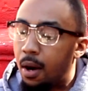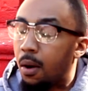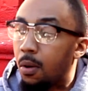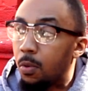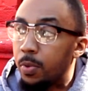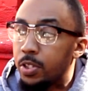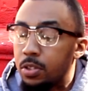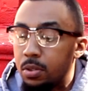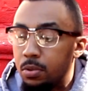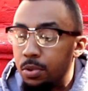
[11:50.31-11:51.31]
we
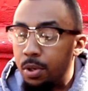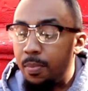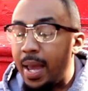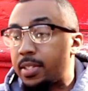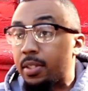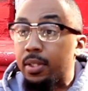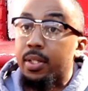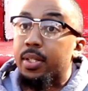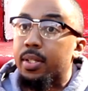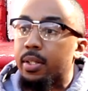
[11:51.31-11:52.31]
just, you know,
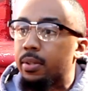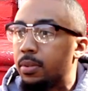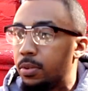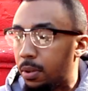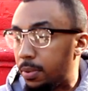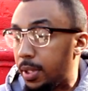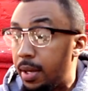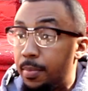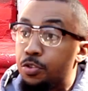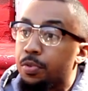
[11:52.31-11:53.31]
masculinity and, you know, the
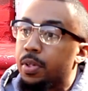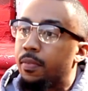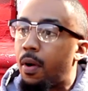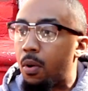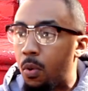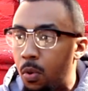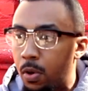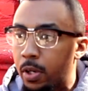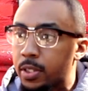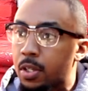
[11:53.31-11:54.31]
imagery of our
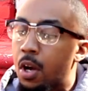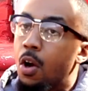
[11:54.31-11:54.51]
orgs,